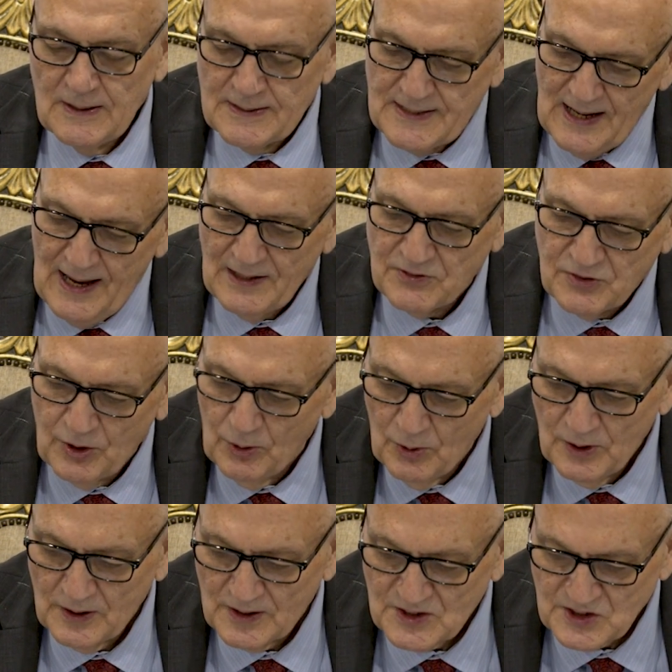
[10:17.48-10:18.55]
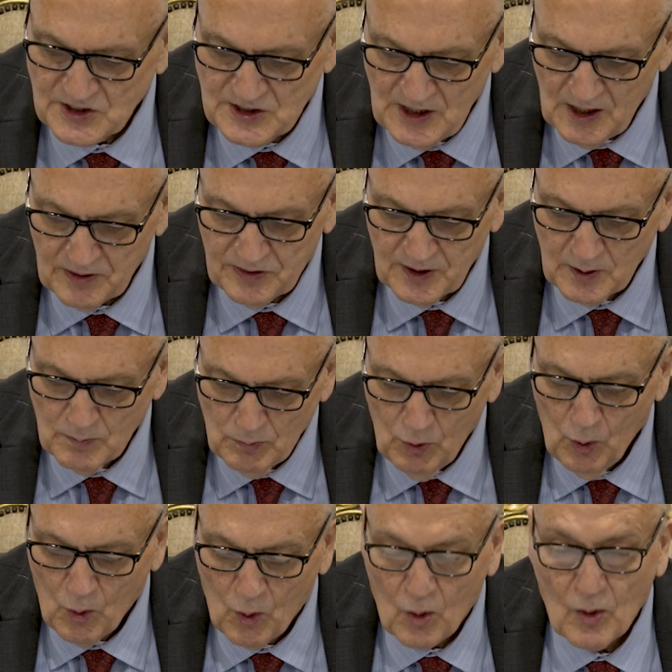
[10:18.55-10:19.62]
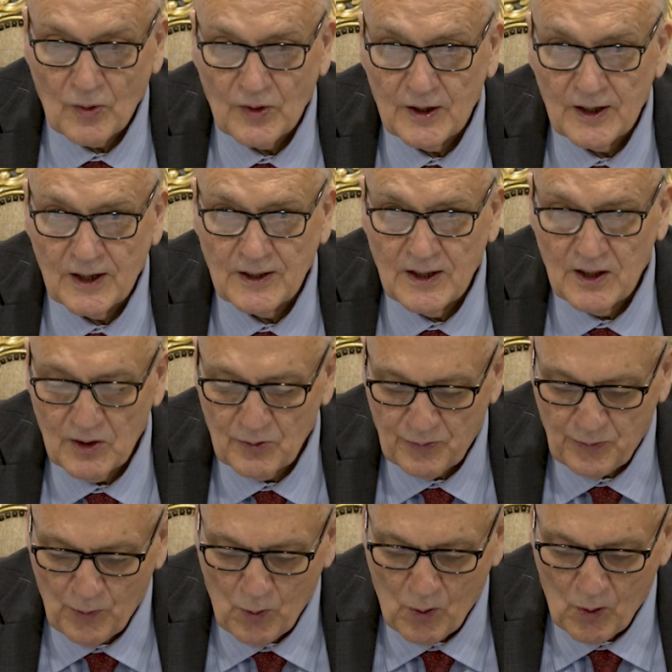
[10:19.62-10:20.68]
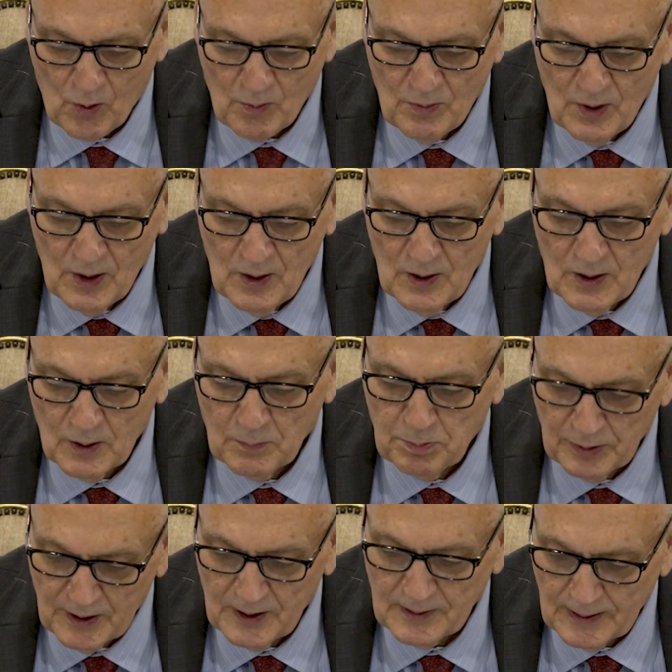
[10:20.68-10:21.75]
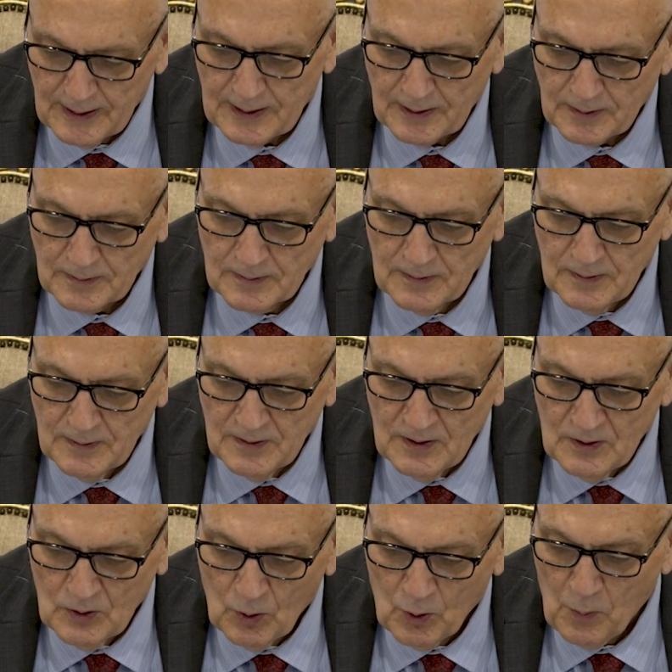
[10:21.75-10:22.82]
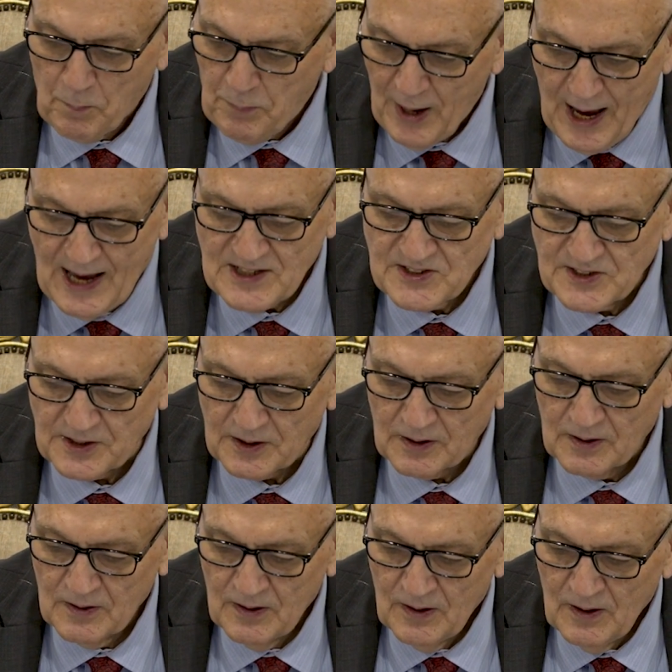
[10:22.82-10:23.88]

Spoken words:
Tattooing is nothing more than another form of bloodletting or passing.